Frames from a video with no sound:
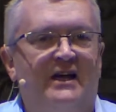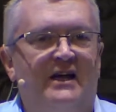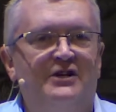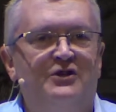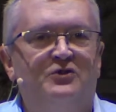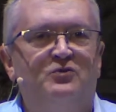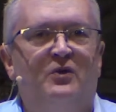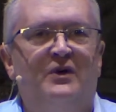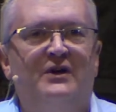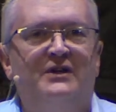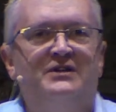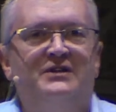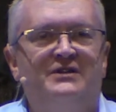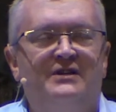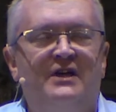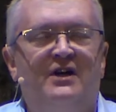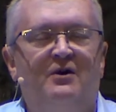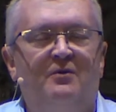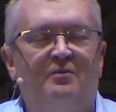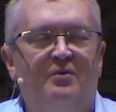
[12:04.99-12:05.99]
I just want to
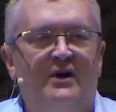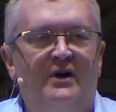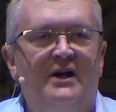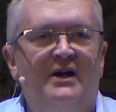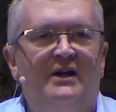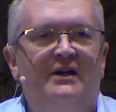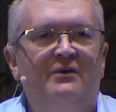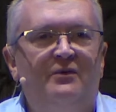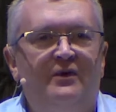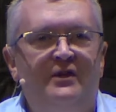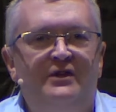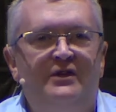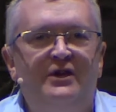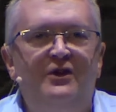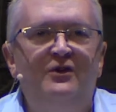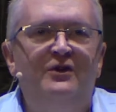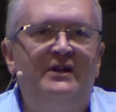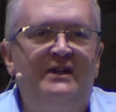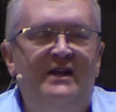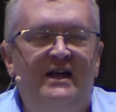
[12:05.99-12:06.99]
celebrate with
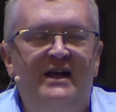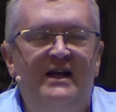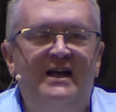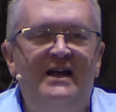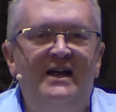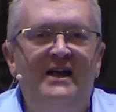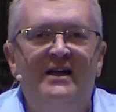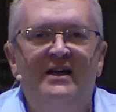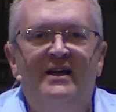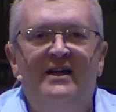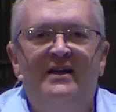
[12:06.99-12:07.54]
you today